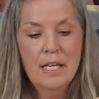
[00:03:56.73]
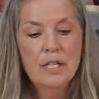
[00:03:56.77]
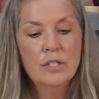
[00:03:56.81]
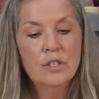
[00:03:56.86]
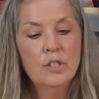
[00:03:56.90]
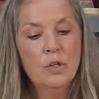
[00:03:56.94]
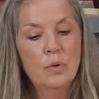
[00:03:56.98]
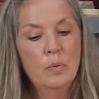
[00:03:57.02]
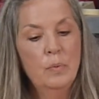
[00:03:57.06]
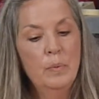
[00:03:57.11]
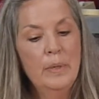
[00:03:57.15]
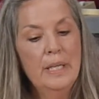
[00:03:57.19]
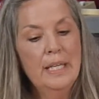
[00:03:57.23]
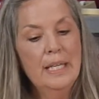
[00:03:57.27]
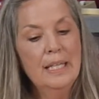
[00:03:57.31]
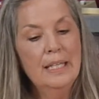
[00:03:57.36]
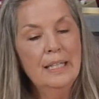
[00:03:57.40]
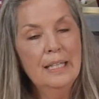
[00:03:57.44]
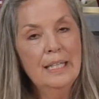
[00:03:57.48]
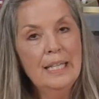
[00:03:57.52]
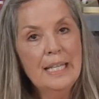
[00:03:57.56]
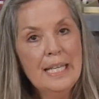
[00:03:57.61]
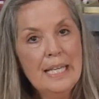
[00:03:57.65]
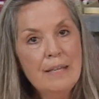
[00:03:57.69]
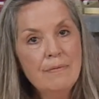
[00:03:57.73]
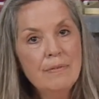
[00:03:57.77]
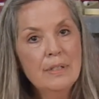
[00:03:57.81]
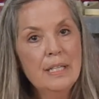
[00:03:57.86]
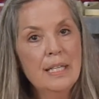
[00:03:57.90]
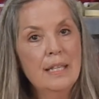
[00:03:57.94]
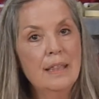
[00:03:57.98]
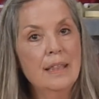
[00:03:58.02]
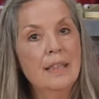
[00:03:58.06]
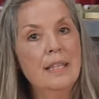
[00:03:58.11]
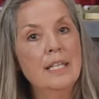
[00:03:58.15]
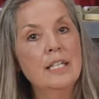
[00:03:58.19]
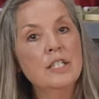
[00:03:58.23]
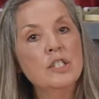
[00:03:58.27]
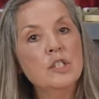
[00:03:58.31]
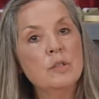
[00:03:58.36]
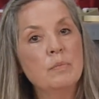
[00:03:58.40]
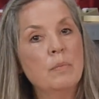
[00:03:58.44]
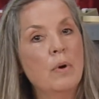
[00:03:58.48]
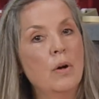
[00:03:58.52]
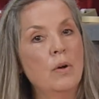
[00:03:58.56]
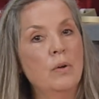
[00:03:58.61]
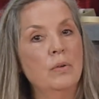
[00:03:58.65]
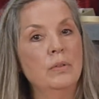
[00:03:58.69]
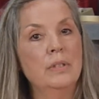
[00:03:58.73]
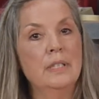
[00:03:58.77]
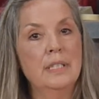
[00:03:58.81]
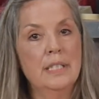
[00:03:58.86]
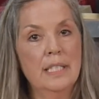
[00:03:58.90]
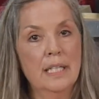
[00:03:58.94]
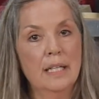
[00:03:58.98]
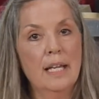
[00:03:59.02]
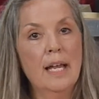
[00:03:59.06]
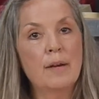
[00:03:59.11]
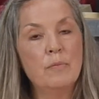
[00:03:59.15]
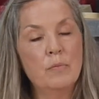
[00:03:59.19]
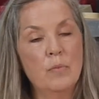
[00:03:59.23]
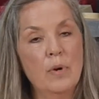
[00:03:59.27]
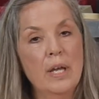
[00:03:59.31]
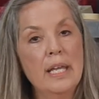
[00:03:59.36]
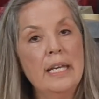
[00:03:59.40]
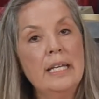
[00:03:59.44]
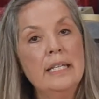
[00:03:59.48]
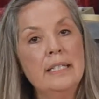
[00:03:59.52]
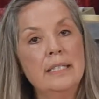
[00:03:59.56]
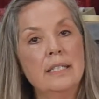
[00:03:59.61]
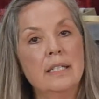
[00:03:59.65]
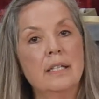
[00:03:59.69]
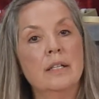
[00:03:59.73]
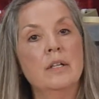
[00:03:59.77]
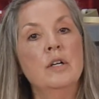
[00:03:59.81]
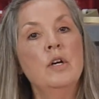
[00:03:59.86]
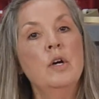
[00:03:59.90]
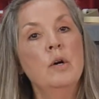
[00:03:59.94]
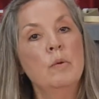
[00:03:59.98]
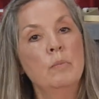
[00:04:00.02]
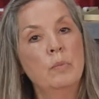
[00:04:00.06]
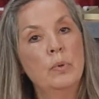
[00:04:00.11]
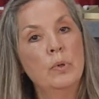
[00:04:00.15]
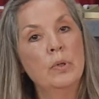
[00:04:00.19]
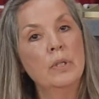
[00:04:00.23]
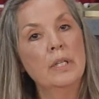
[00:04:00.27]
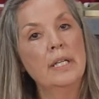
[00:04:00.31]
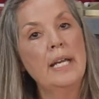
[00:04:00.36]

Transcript: So we can leave it in this mold until I'm ready to pull